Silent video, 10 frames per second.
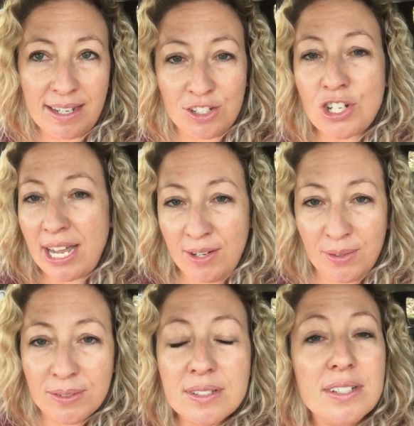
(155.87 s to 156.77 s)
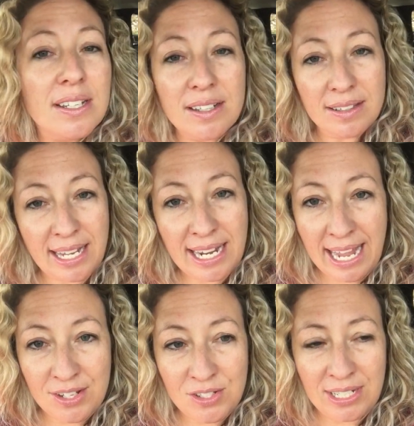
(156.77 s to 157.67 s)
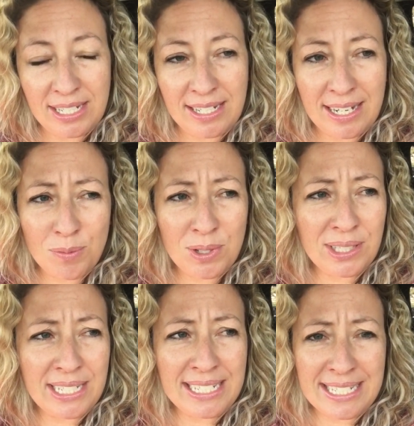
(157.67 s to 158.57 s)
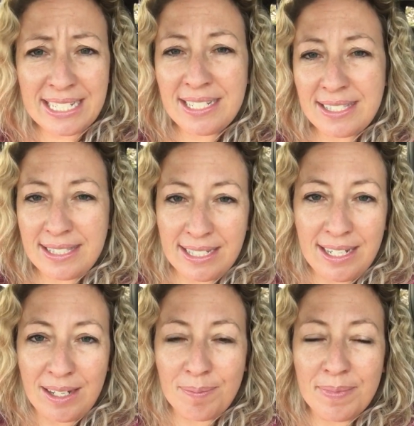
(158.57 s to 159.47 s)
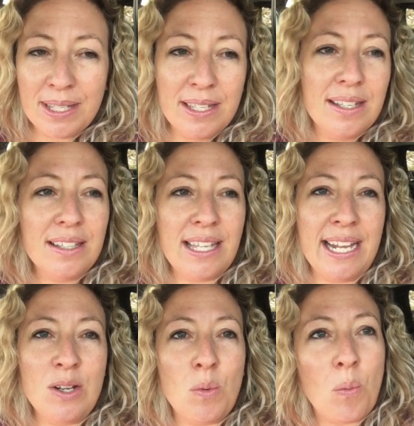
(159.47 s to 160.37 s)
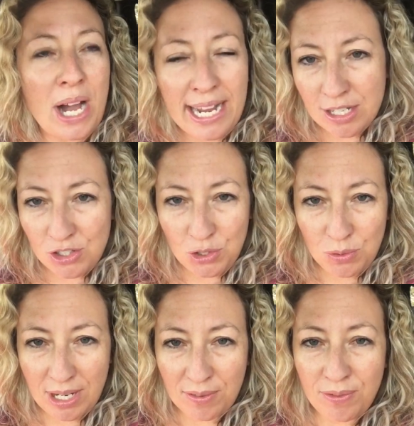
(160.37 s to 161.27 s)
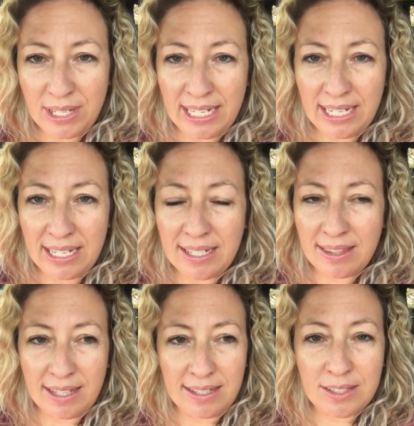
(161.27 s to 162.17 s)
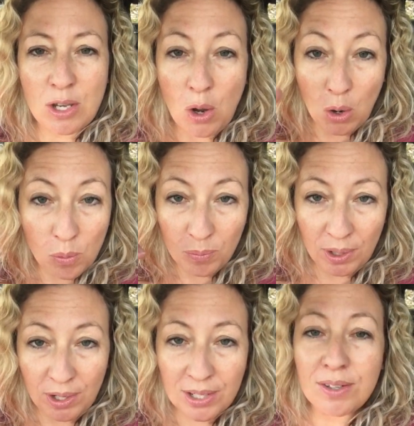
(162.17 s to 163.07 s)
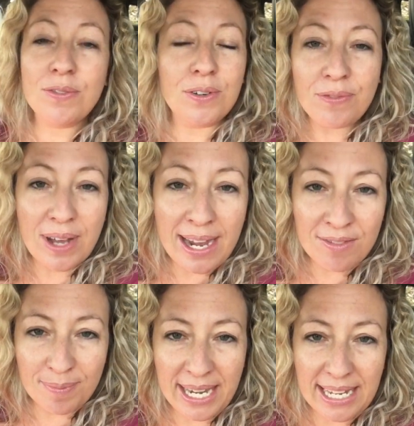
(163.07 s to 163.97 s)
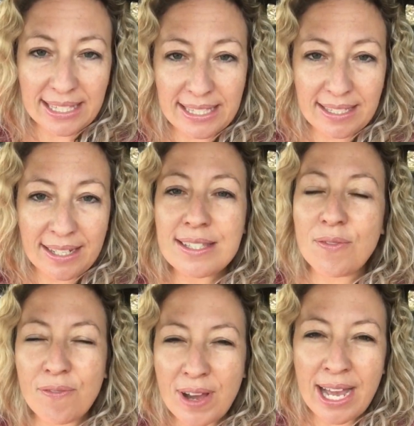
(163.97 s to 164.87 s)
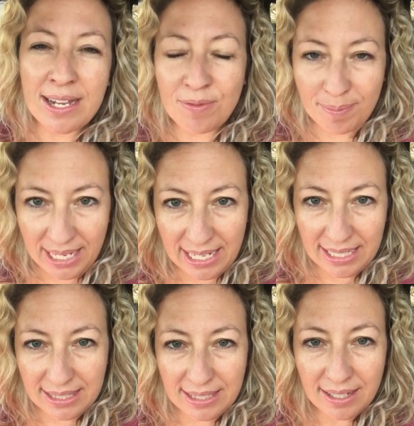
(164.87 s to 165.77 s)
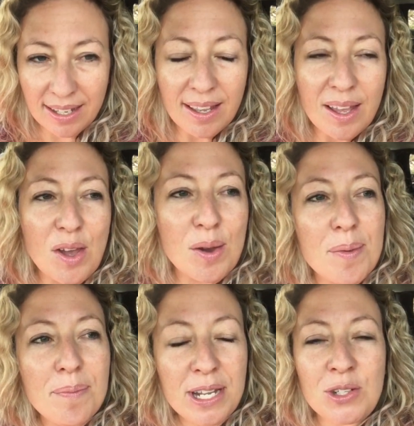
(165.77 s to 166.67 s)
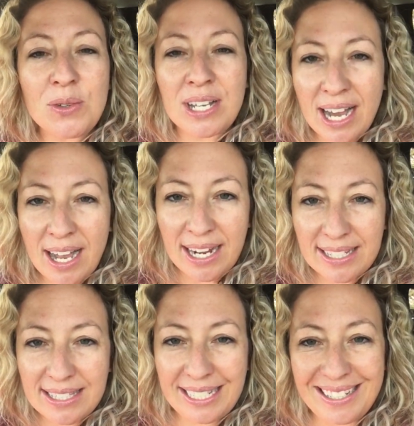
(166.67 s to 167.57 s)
a child like Ashlyn. It really did seem like, why could you not fit in this homework for 5 minutes? It's 5 minutes. But you guys,